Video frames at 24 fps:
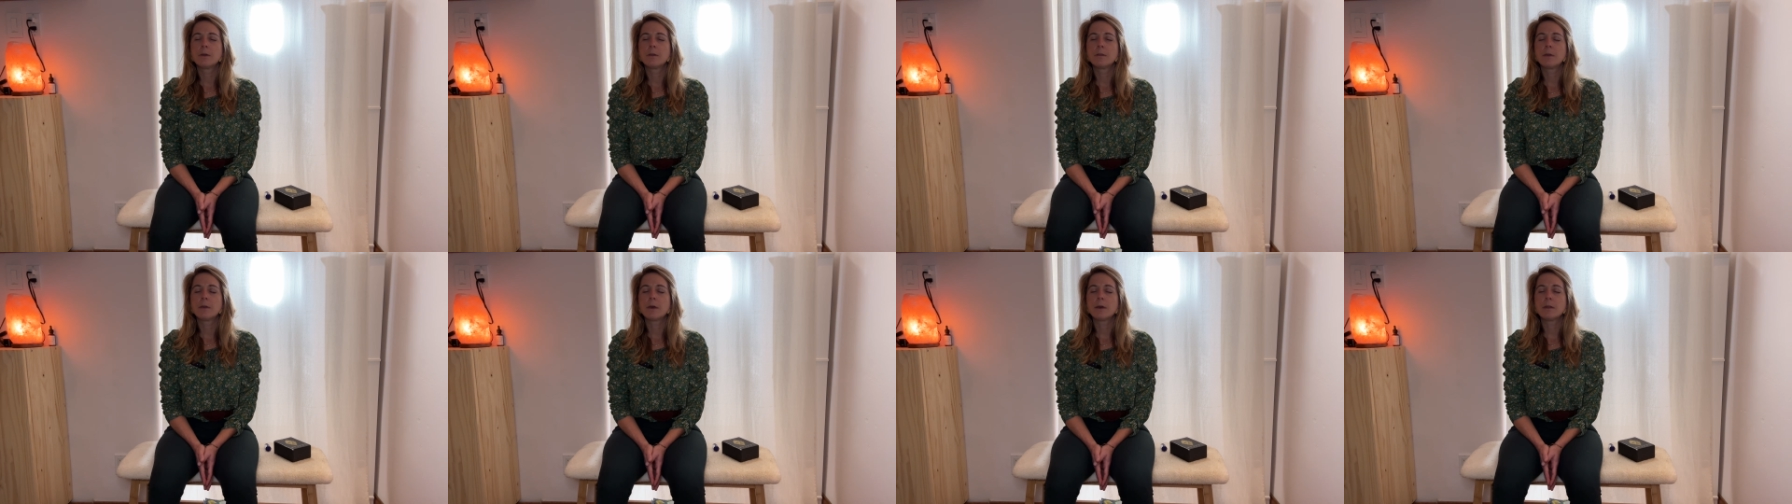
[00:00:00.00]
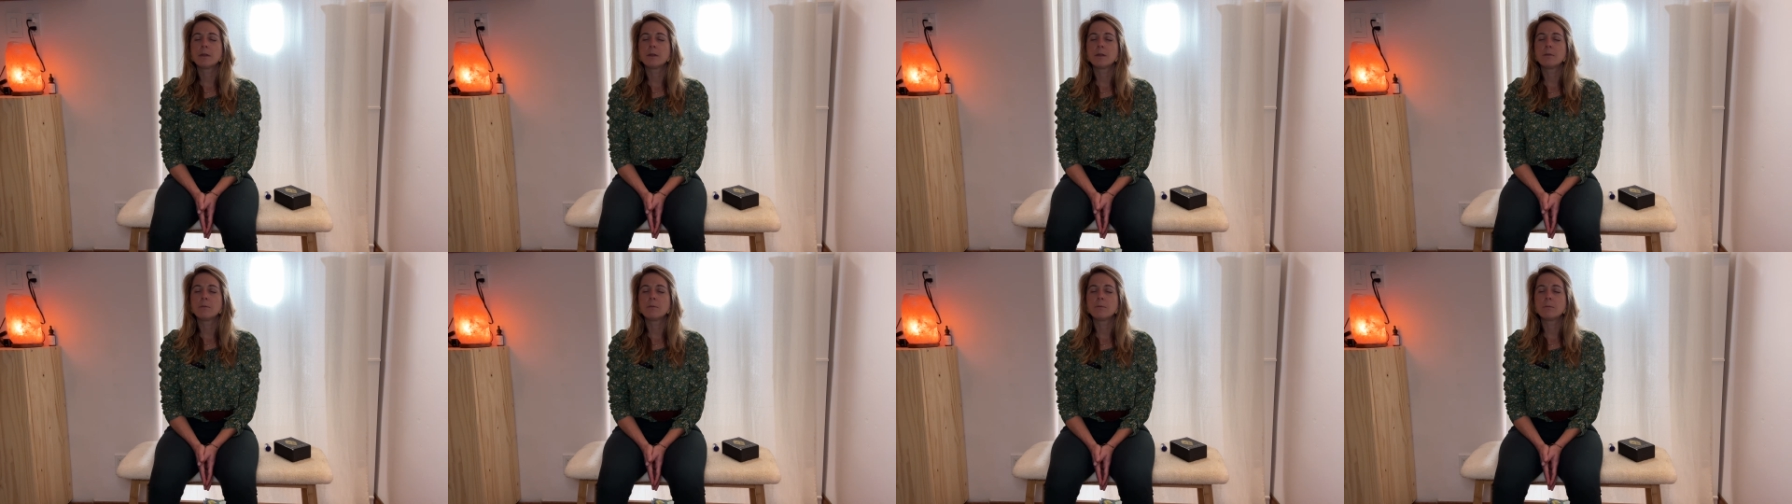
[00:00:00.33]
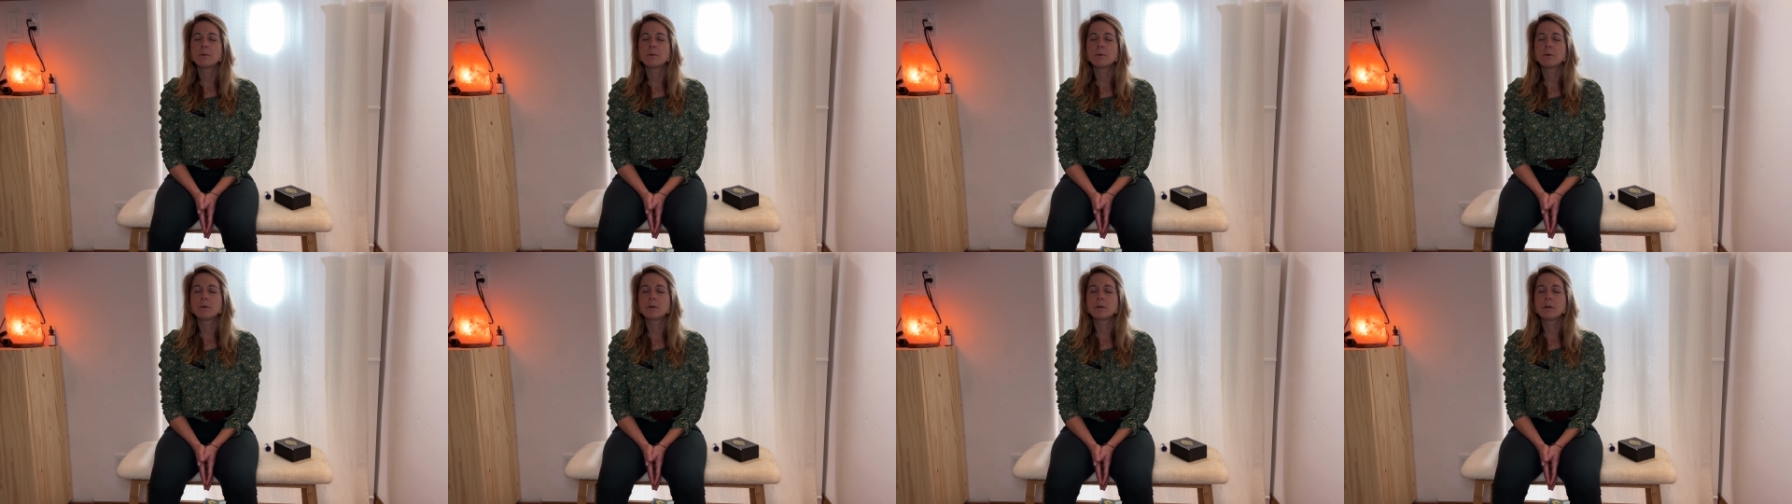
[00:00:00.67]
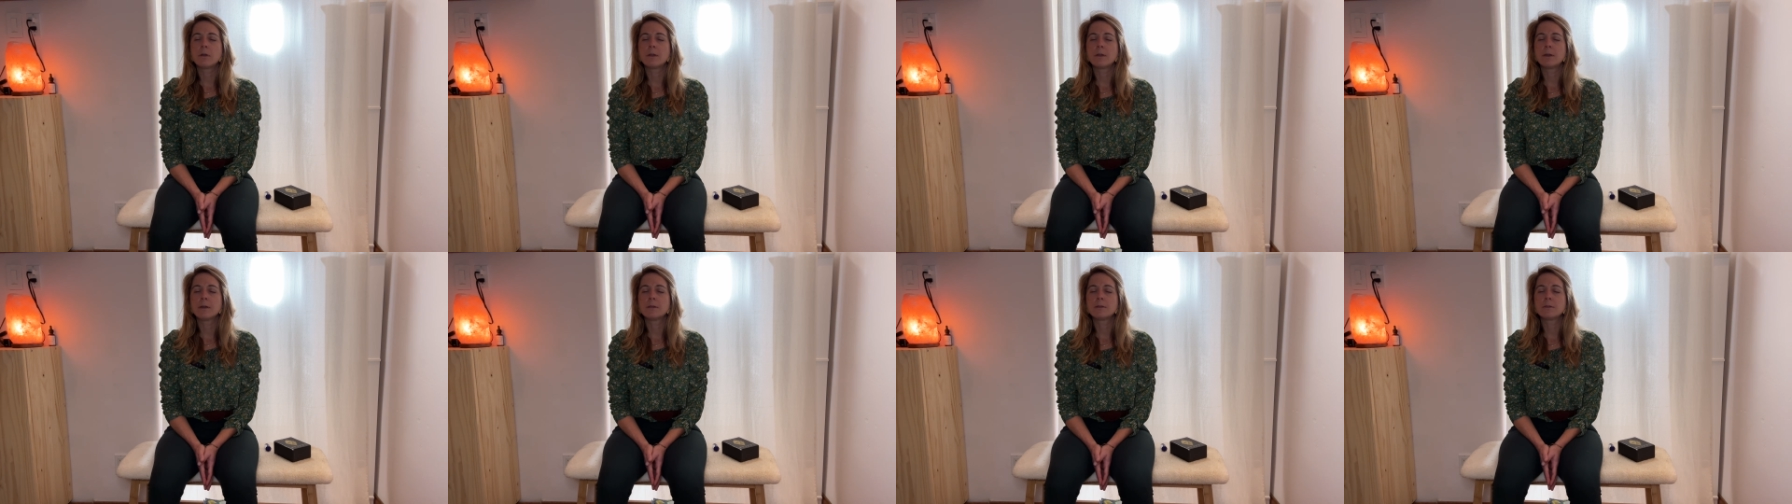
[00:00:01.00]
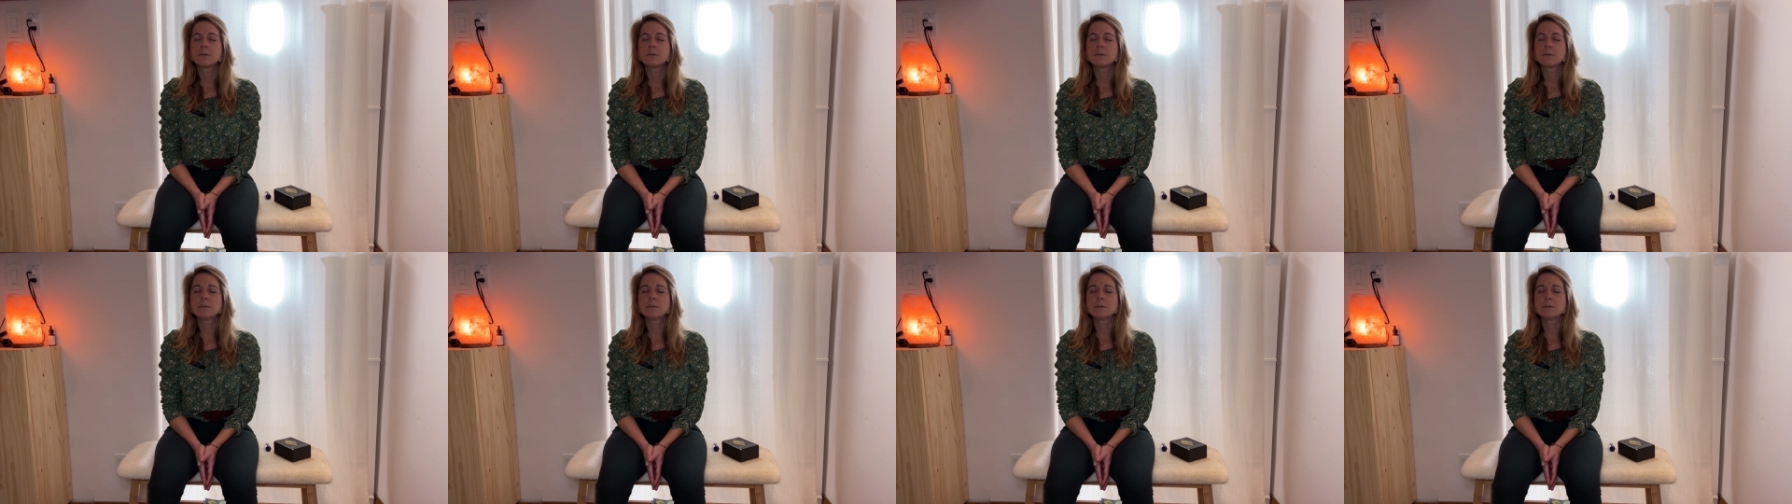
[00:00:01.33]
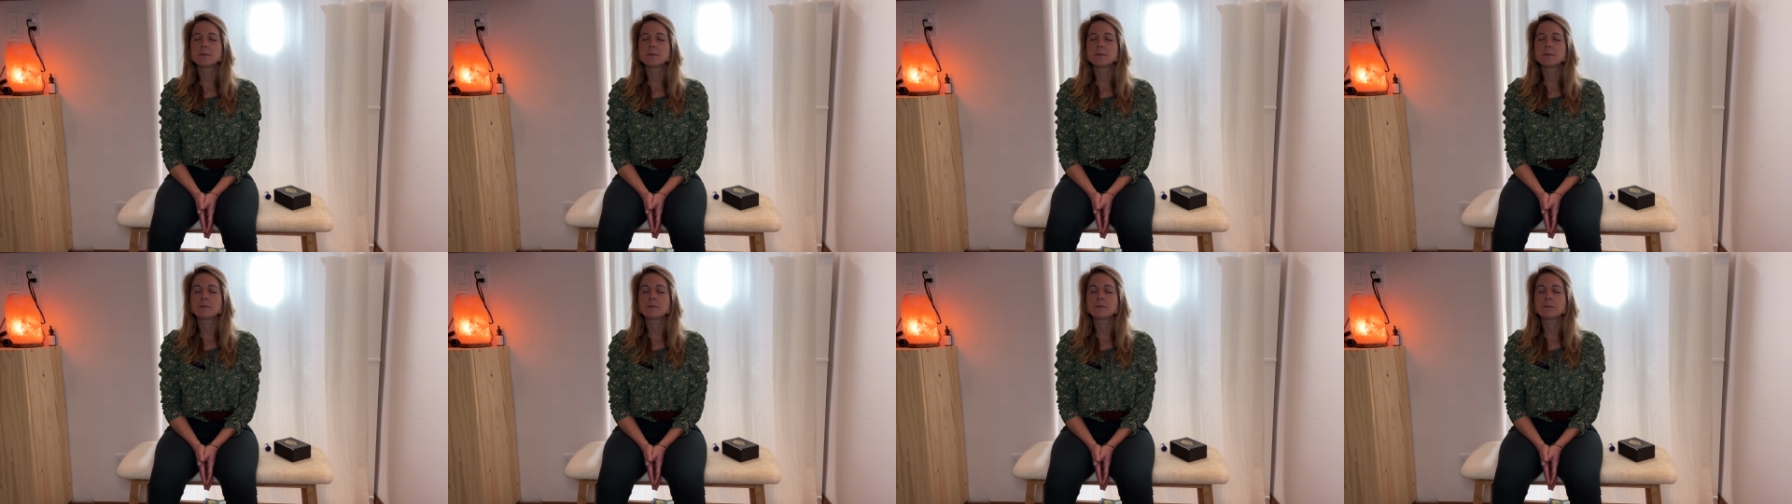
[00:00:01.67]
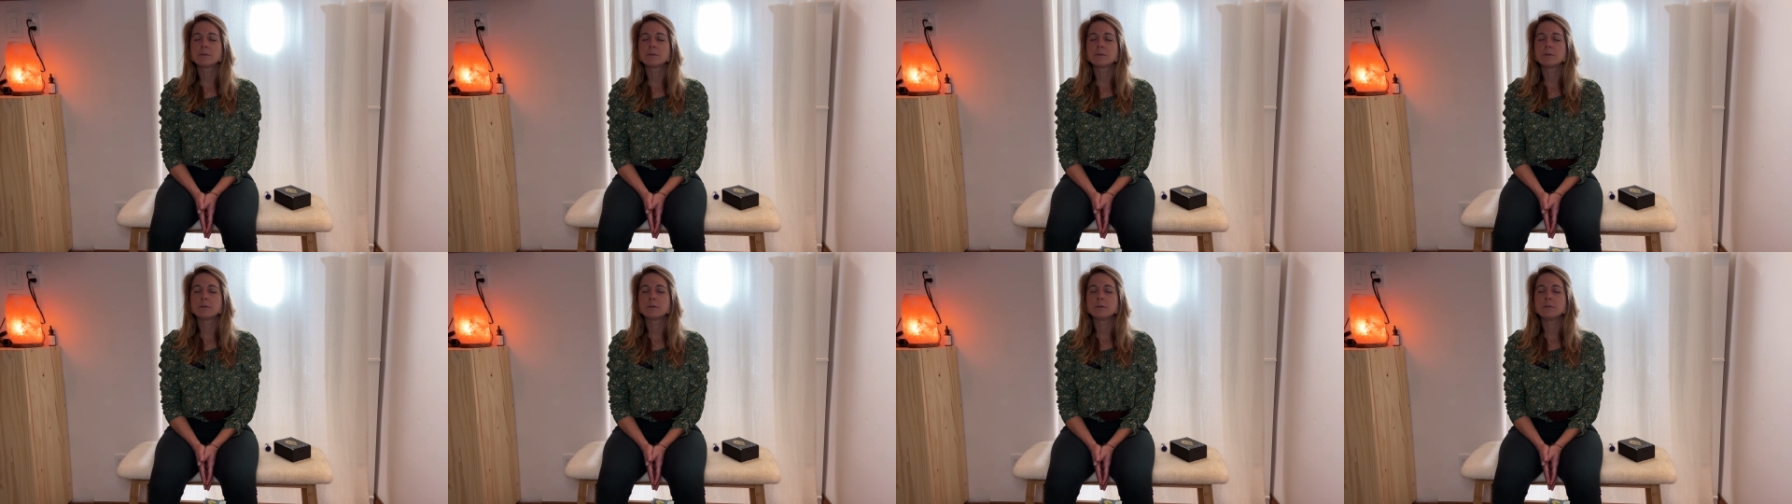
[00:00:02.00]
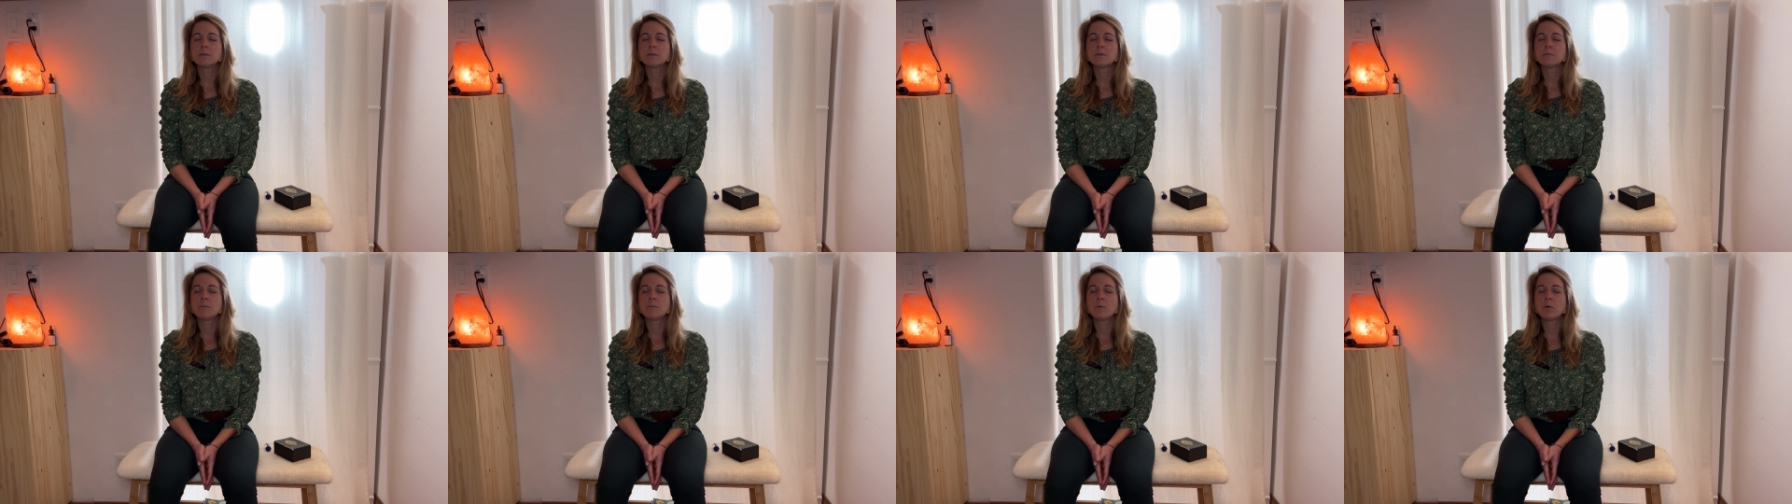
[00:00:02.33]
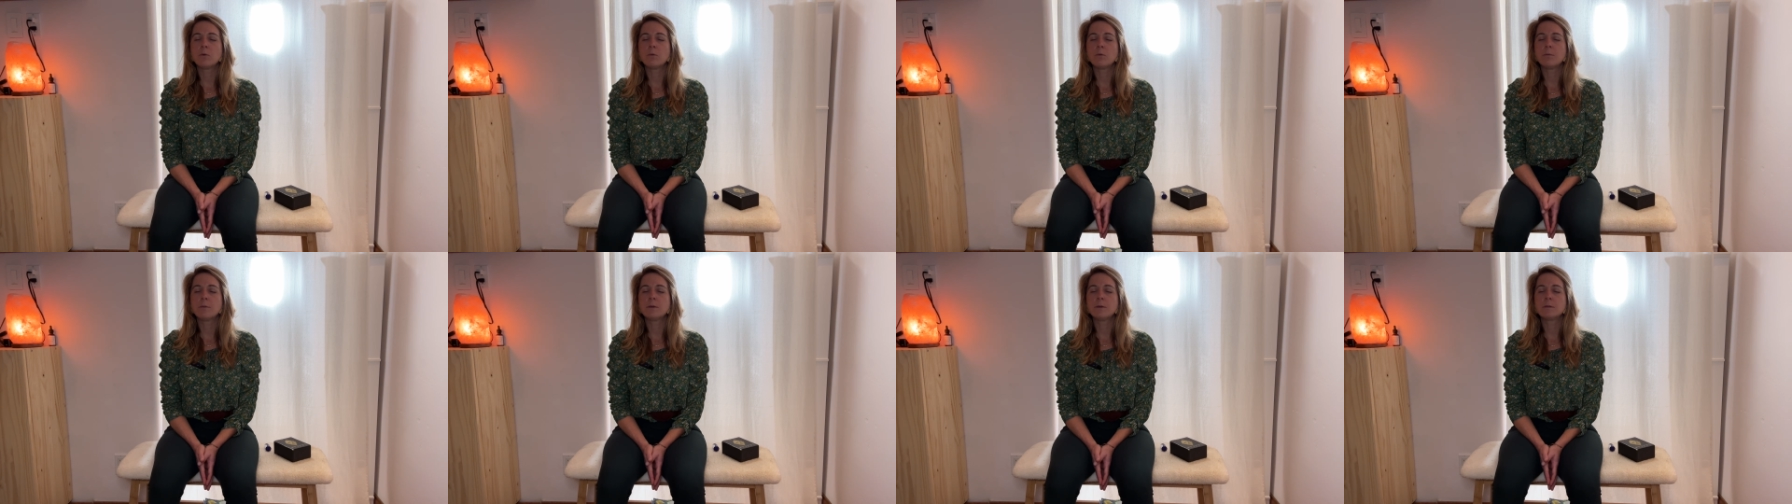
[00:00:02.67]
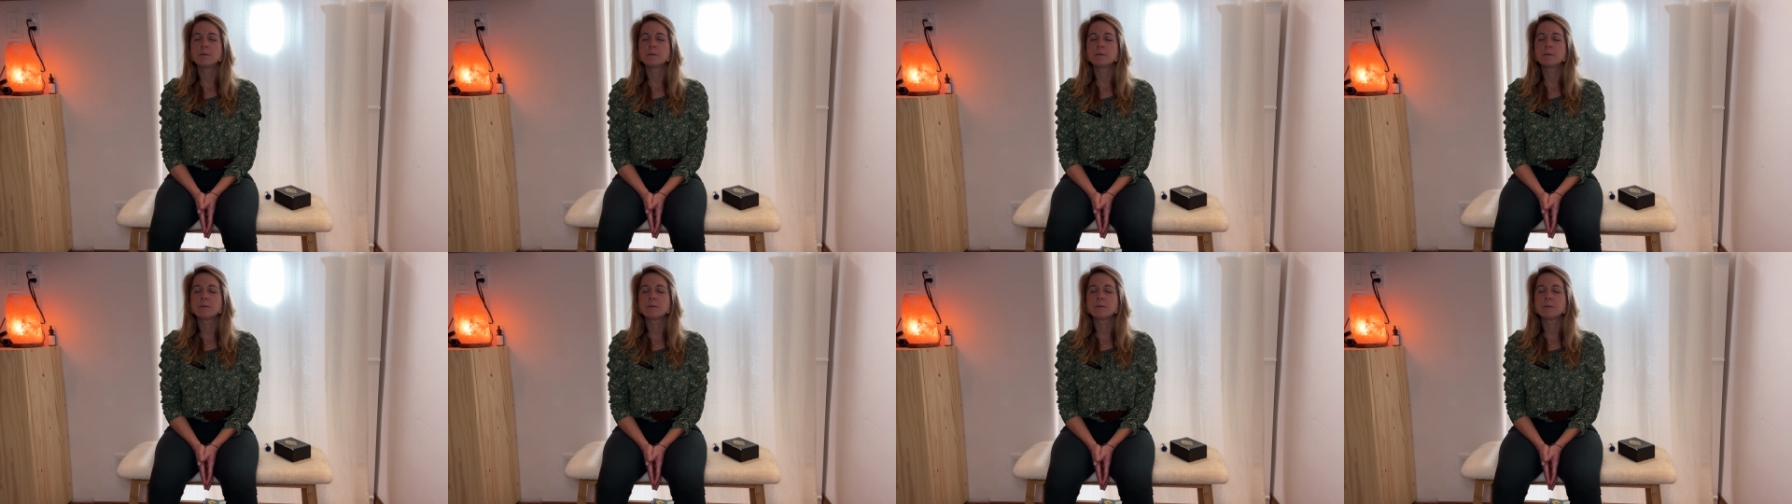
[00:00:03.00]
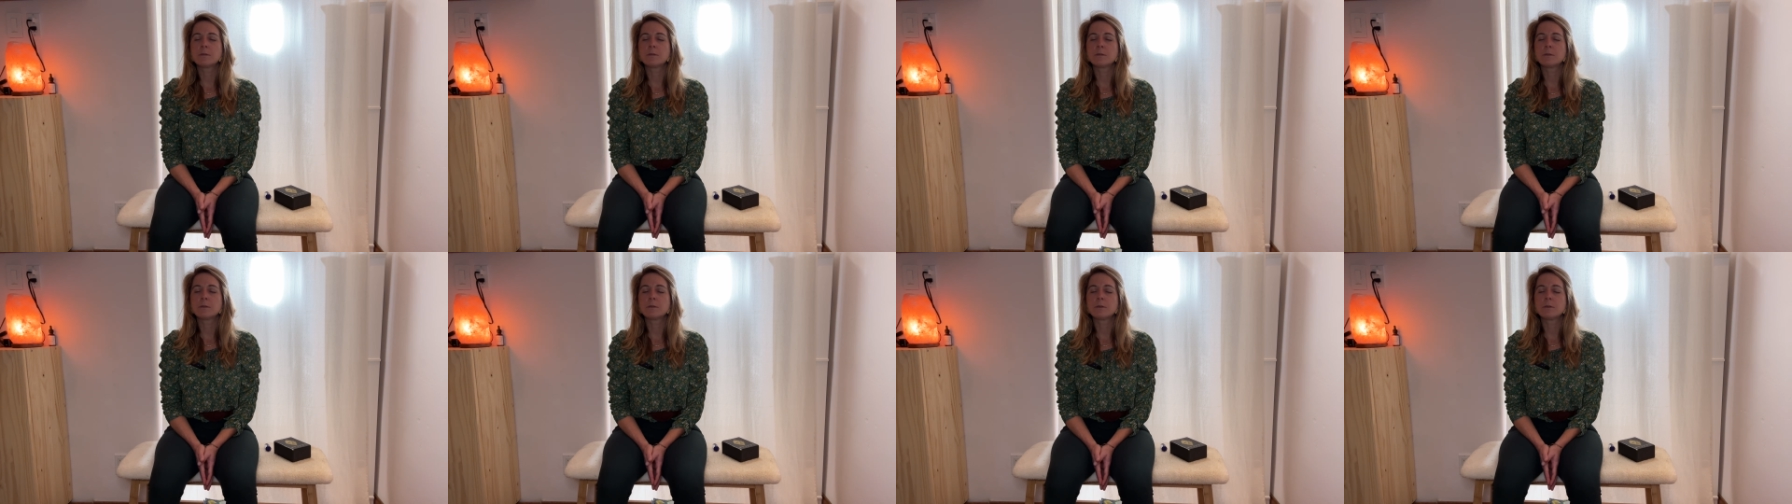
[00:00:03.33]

that inward glance, these moments